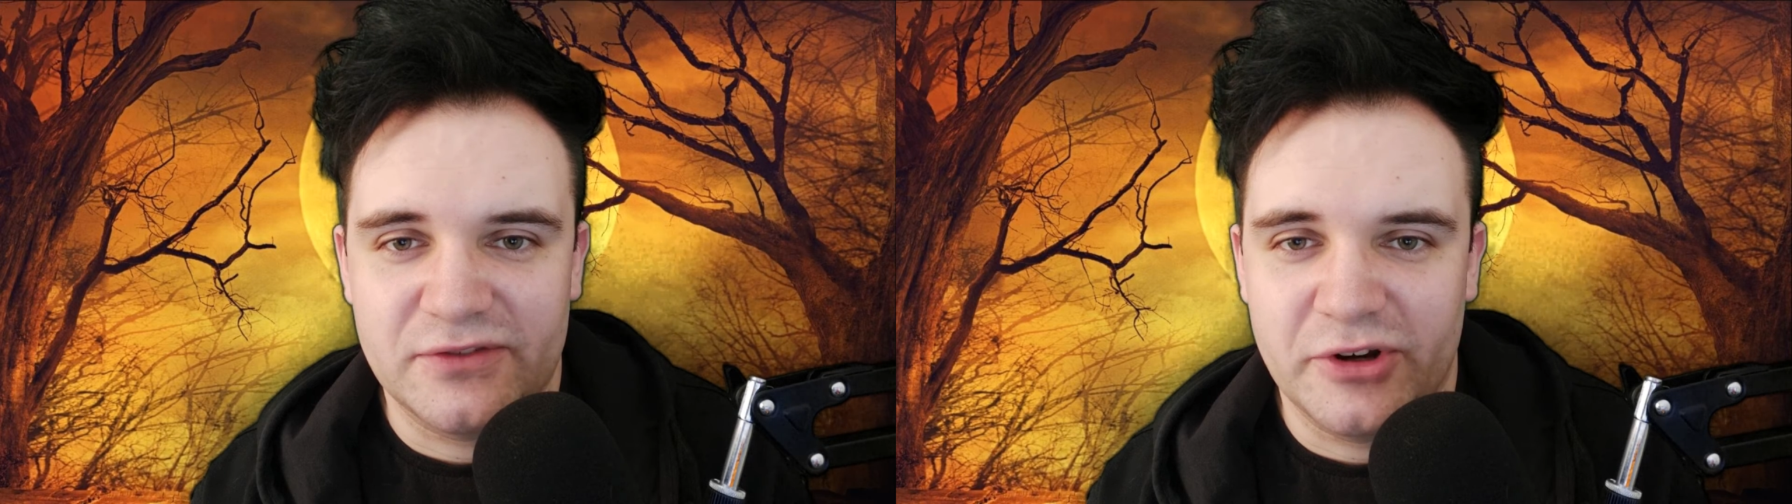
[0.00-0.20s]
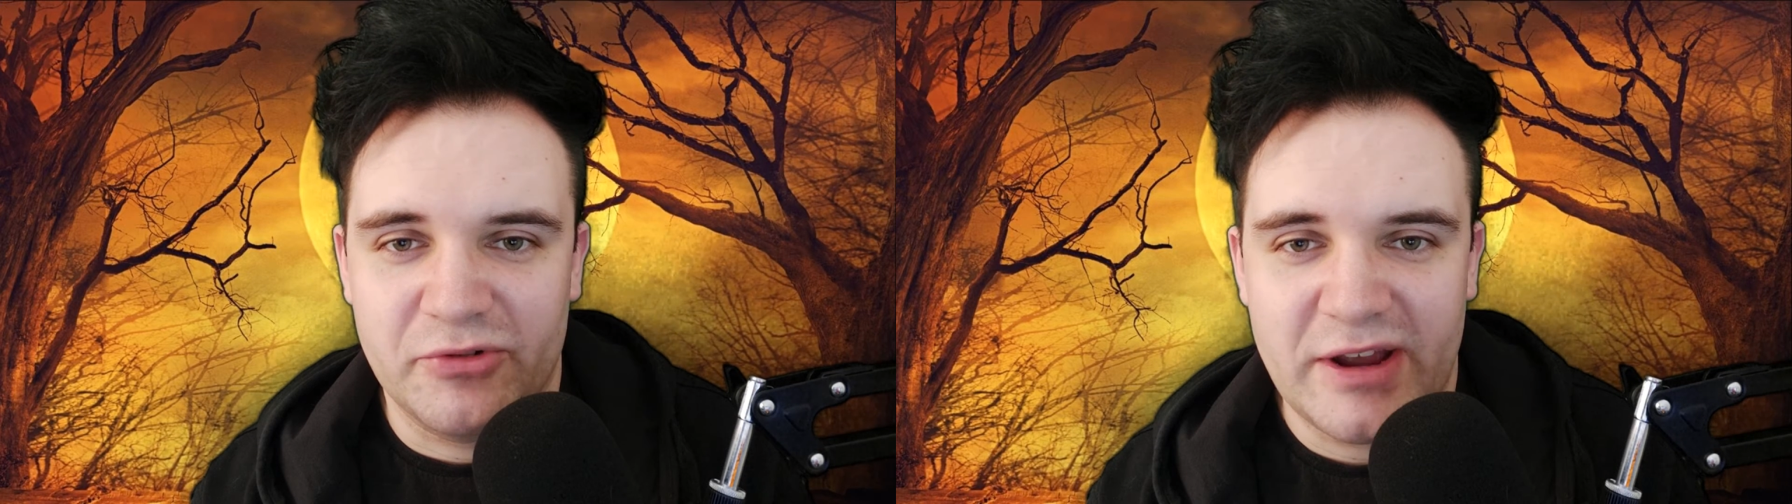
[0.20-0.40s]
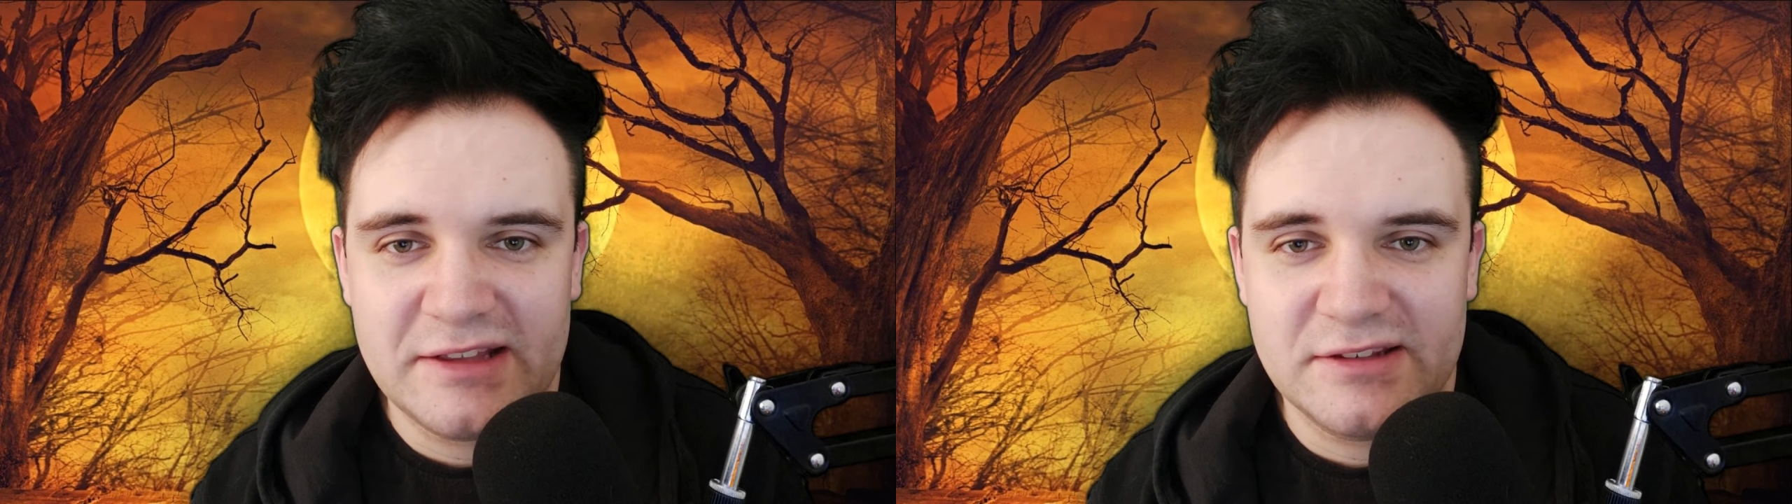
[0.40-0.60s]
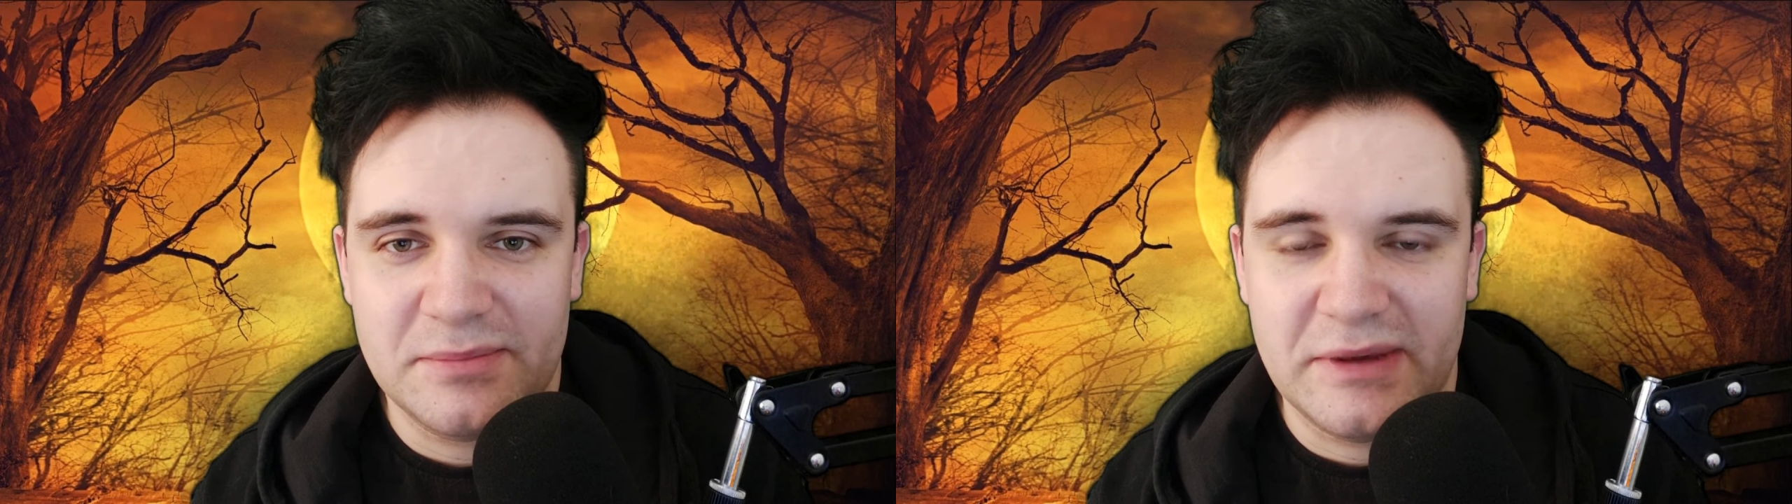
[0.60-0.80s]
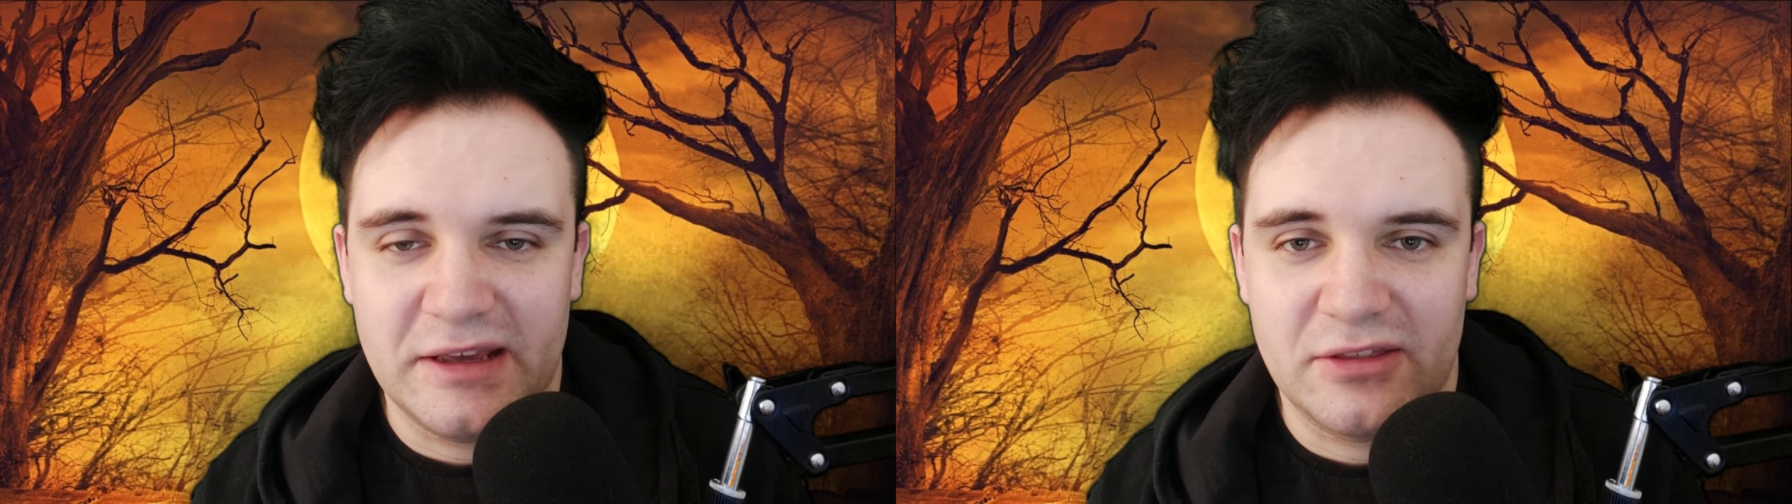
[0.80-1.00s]
regret at
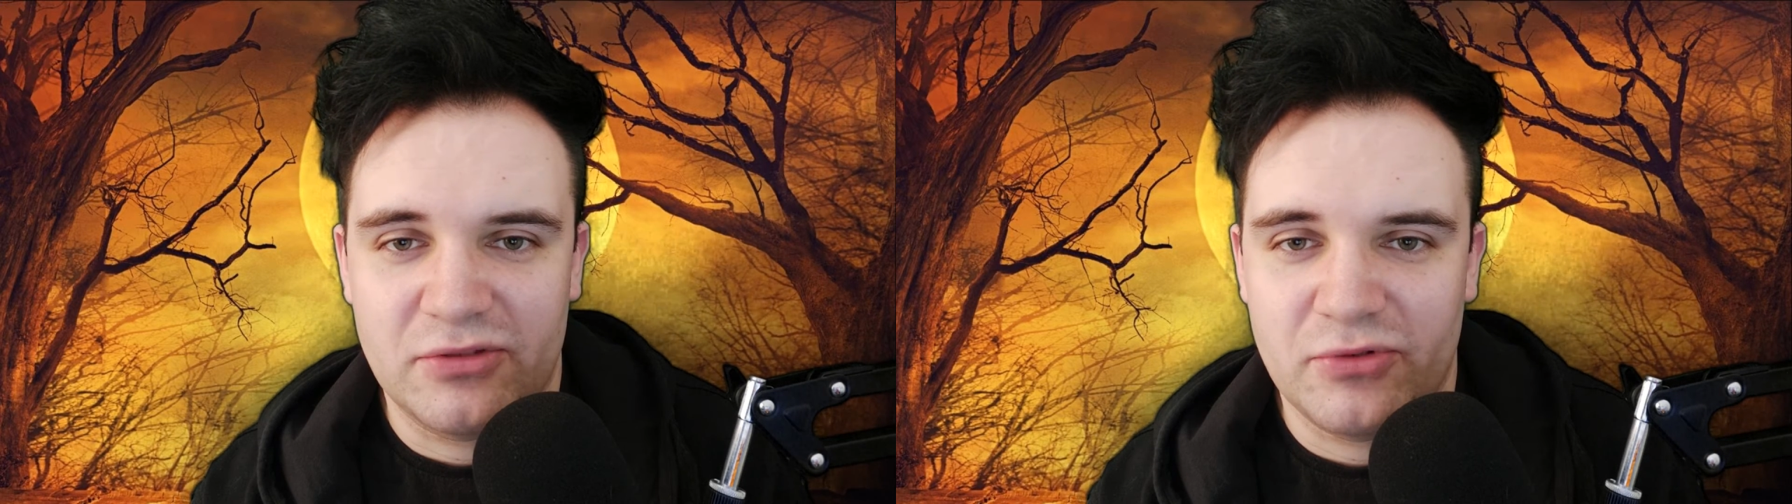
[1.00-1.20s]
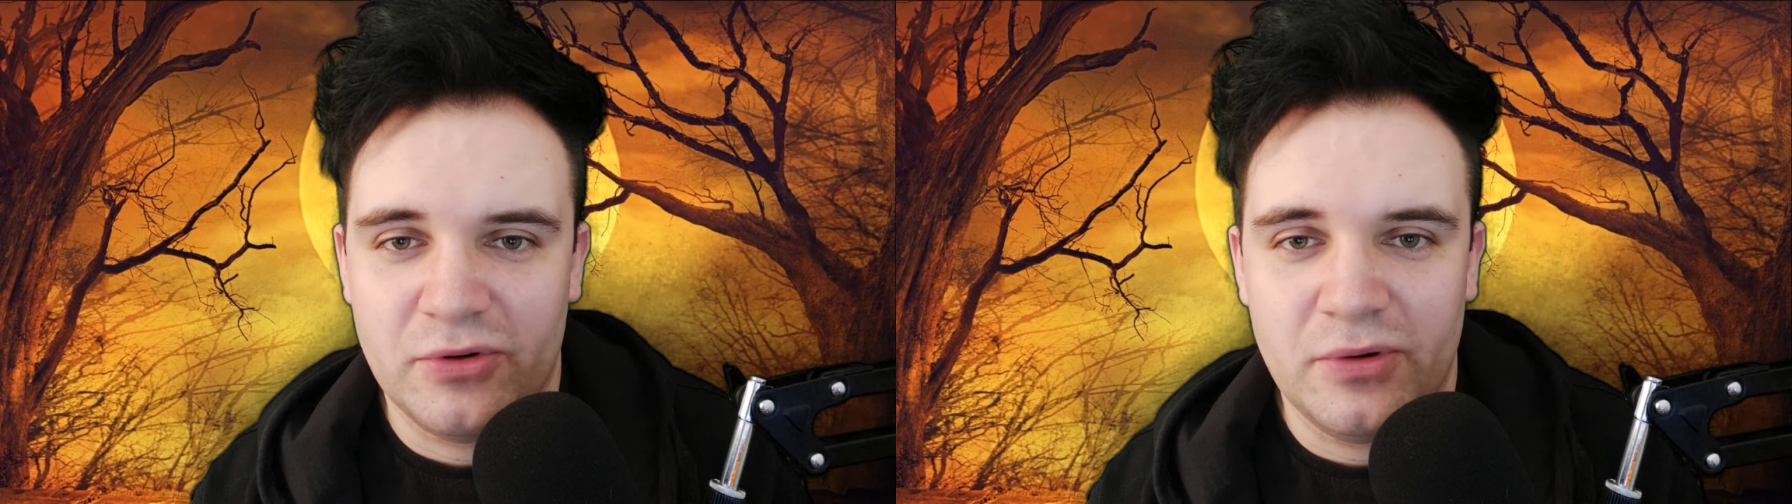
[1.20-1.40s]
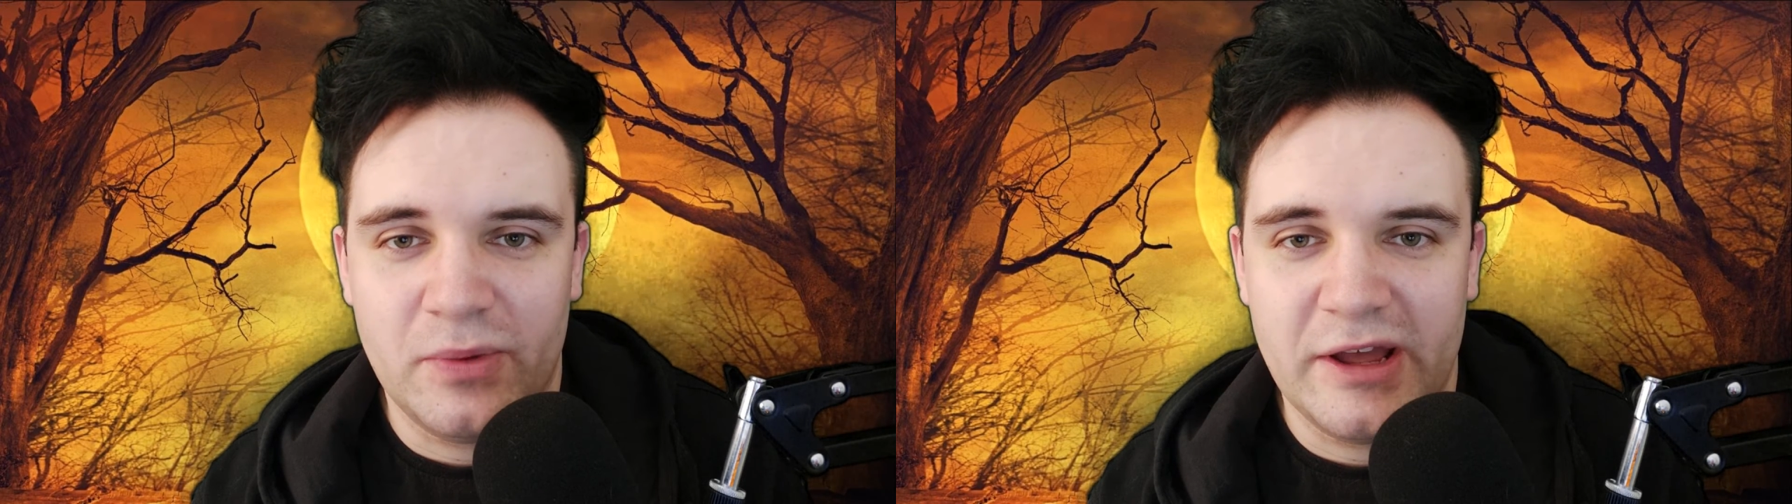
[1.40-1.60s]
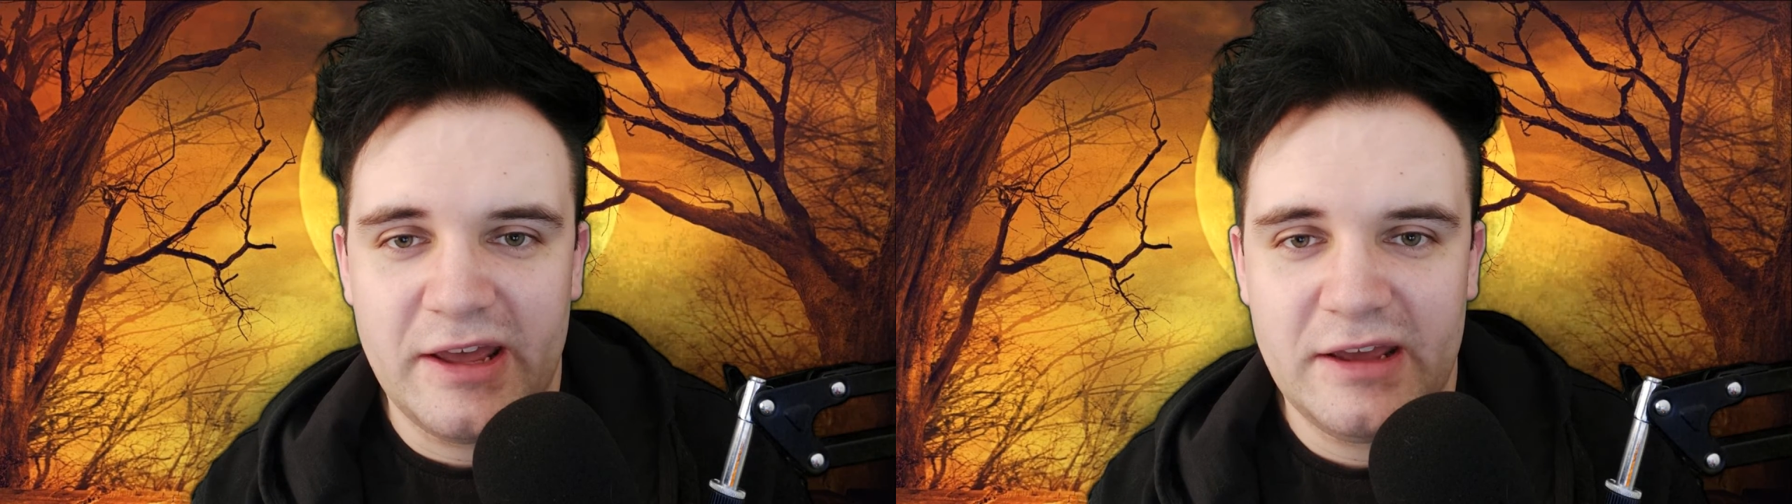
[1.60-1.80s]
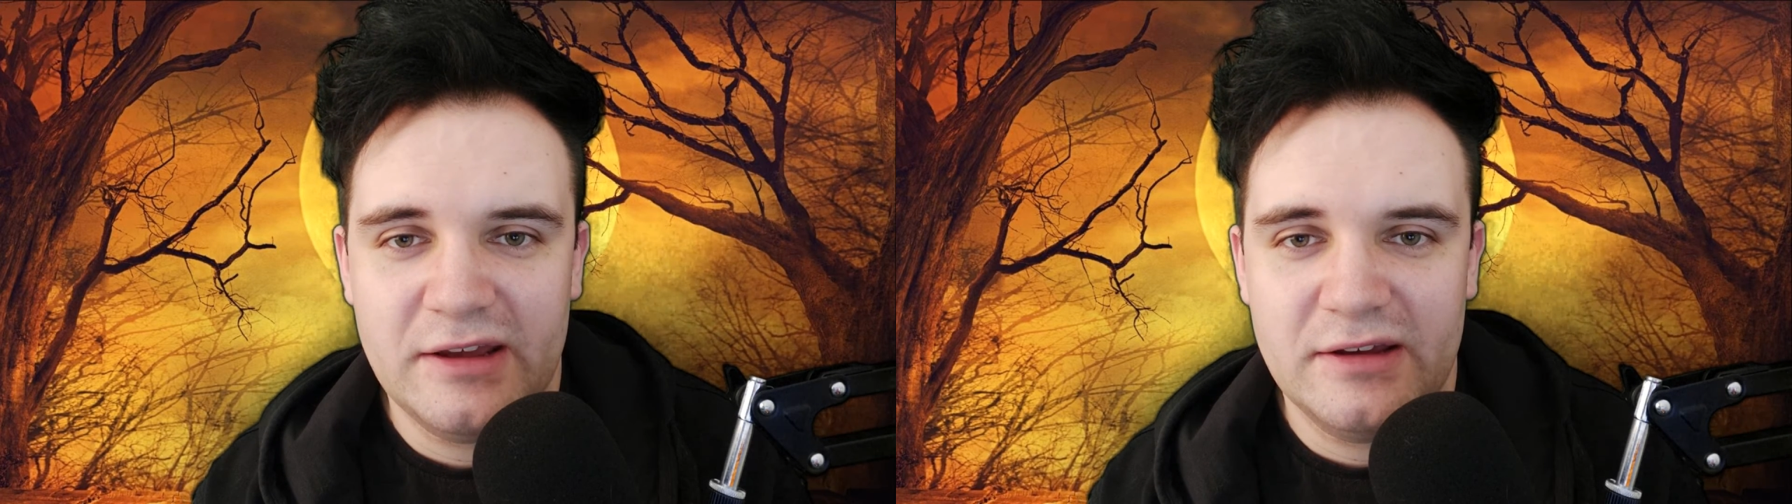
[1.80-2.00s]
being thrown
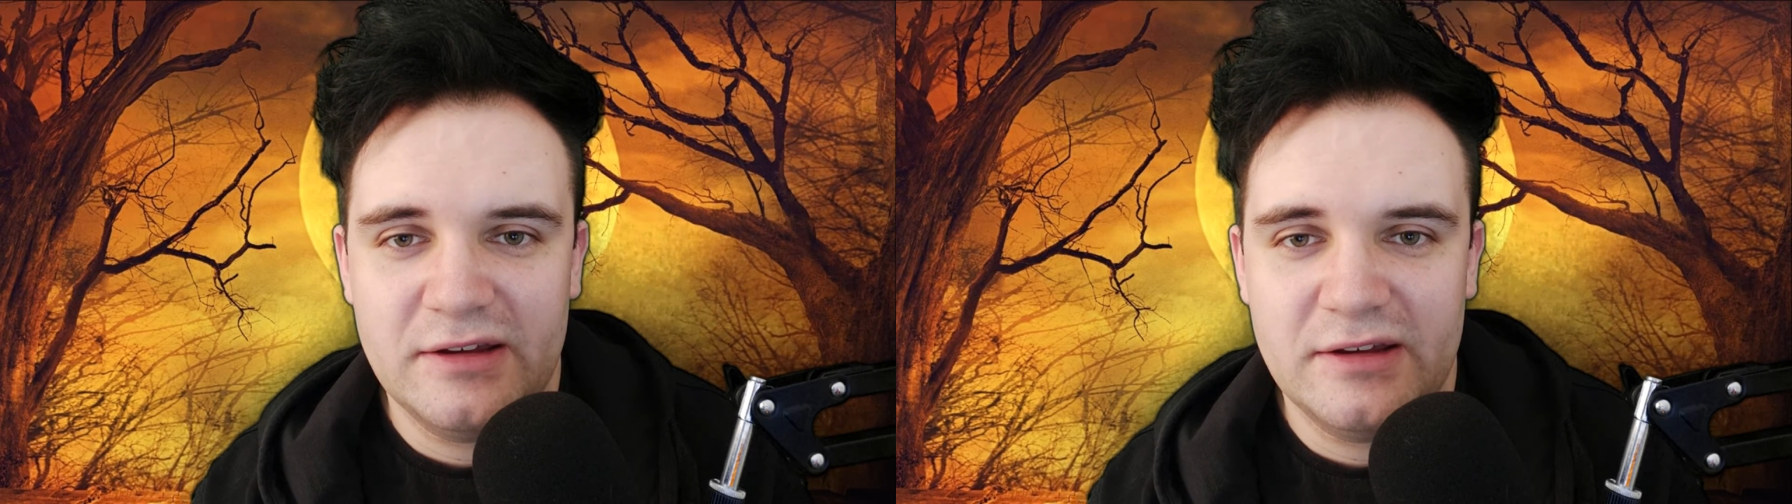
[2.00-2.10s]
away,